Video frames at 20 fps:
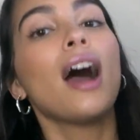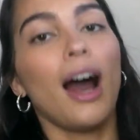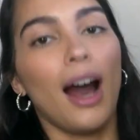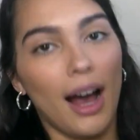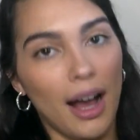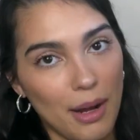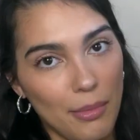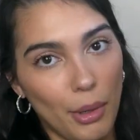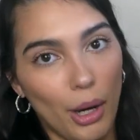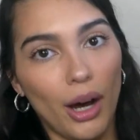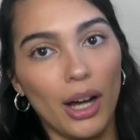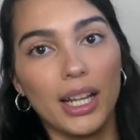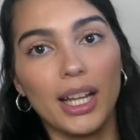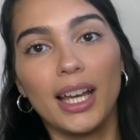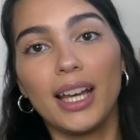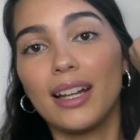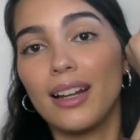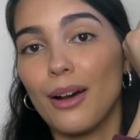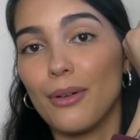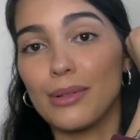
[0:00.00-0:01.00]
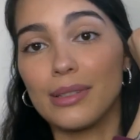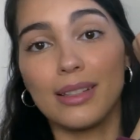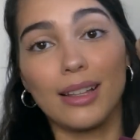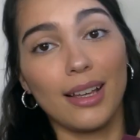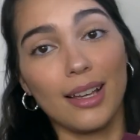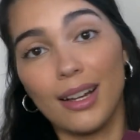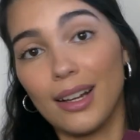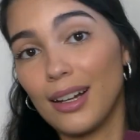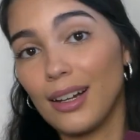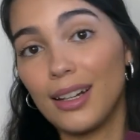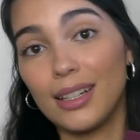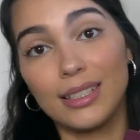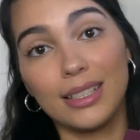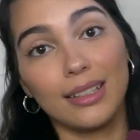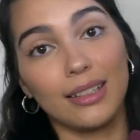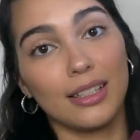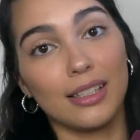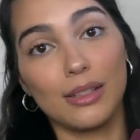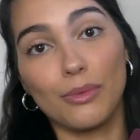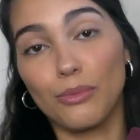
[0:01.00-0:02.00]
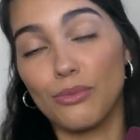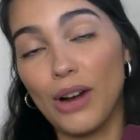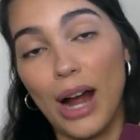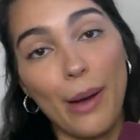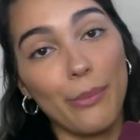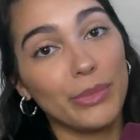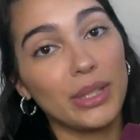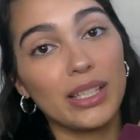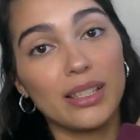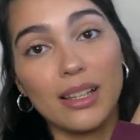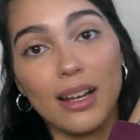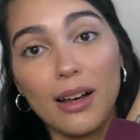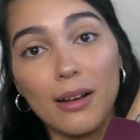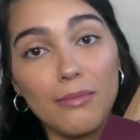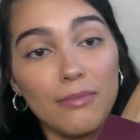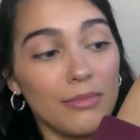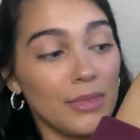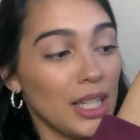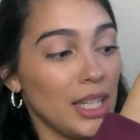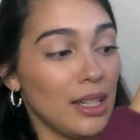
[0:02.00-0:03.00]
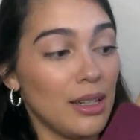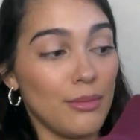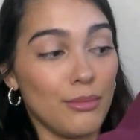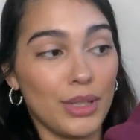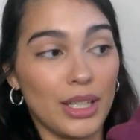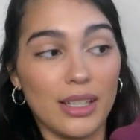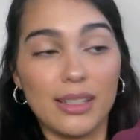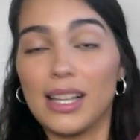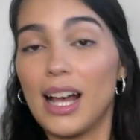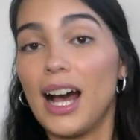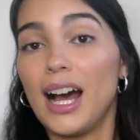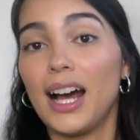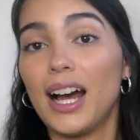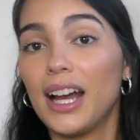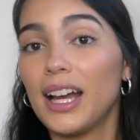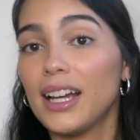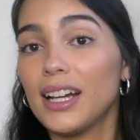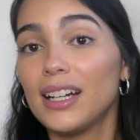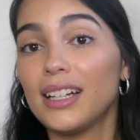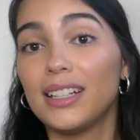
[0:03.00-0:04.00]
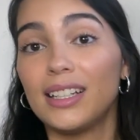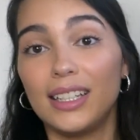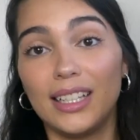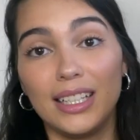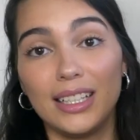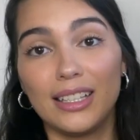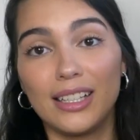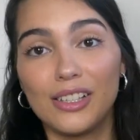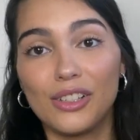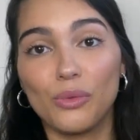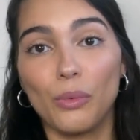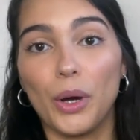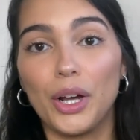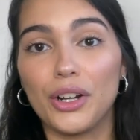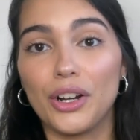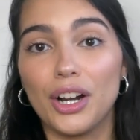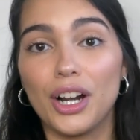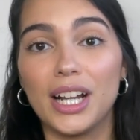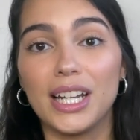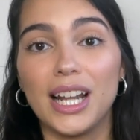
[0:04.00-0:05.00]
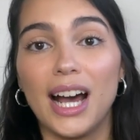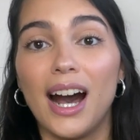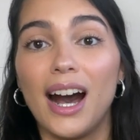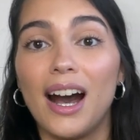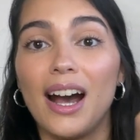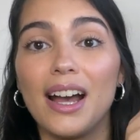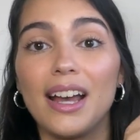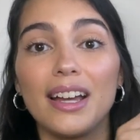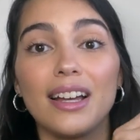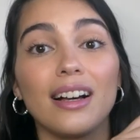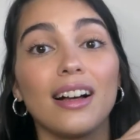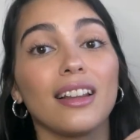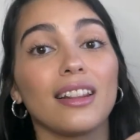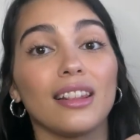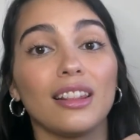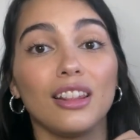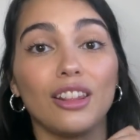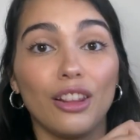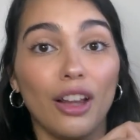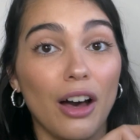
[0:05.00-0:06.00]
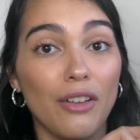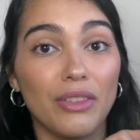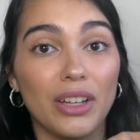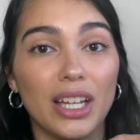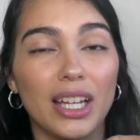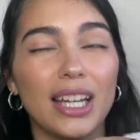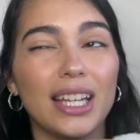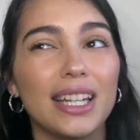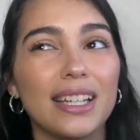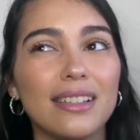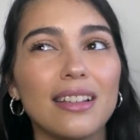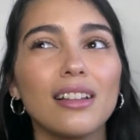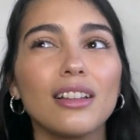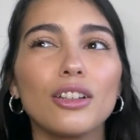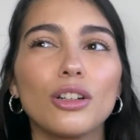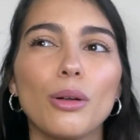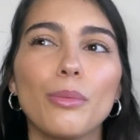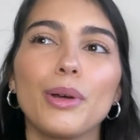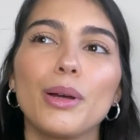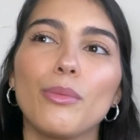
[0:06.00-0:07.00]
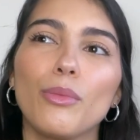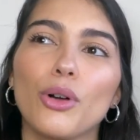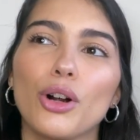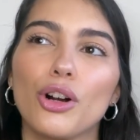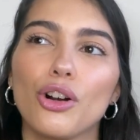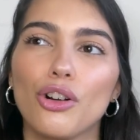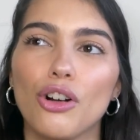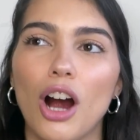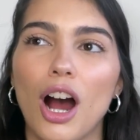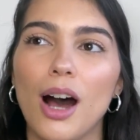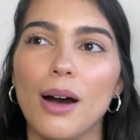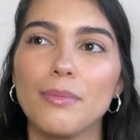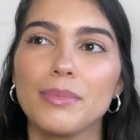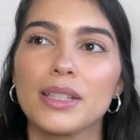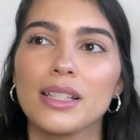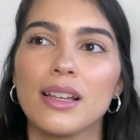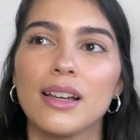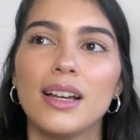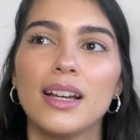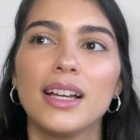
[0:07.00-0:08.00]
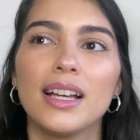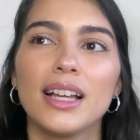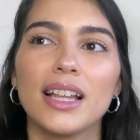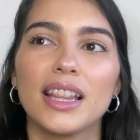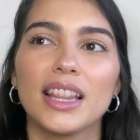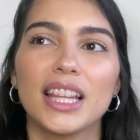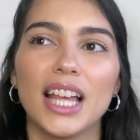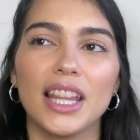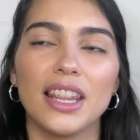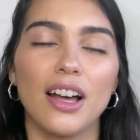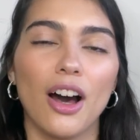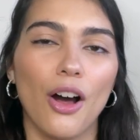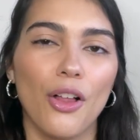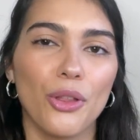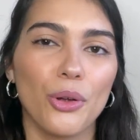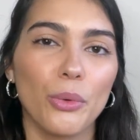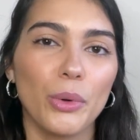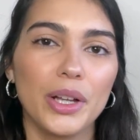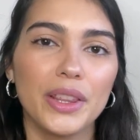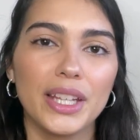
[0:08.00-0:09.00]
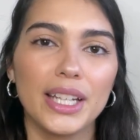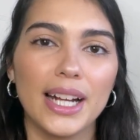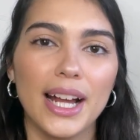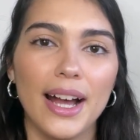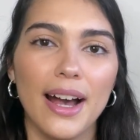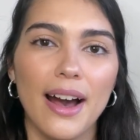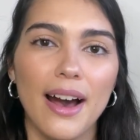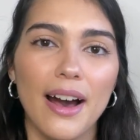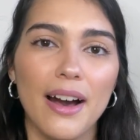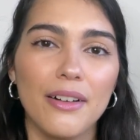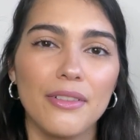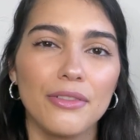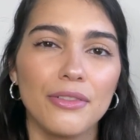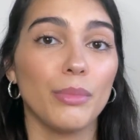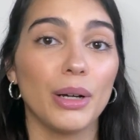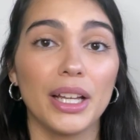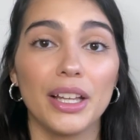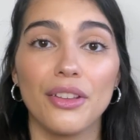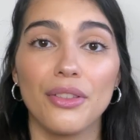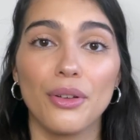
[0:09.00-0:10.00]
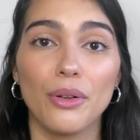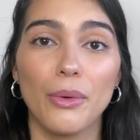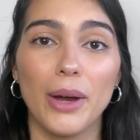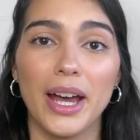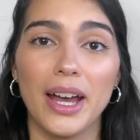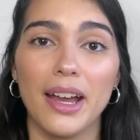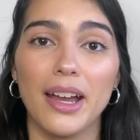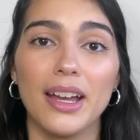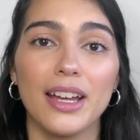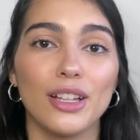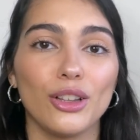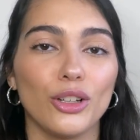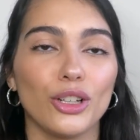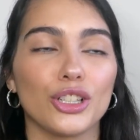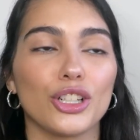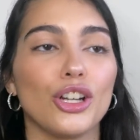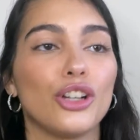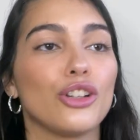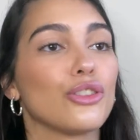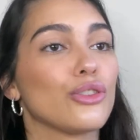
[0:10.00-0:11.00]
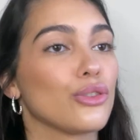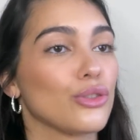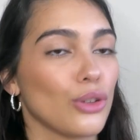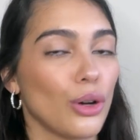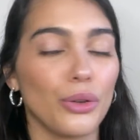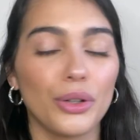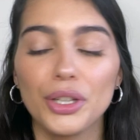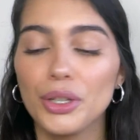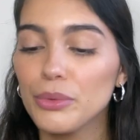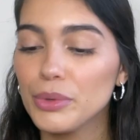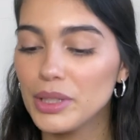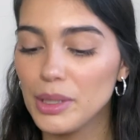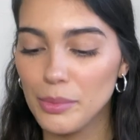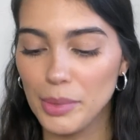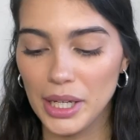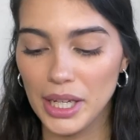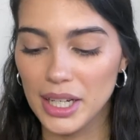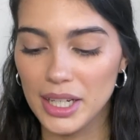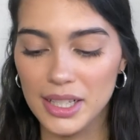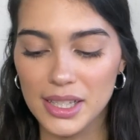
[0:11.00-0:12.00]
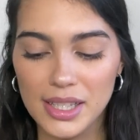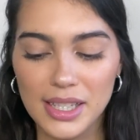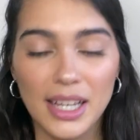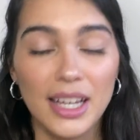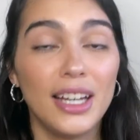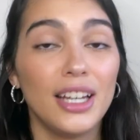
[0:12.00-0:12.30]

I bought it and I was like, let's wrap this up because I need this sweater and I love it. It is a little bit more cropped than the other one that I have, but either way, it looked so cute with the pants,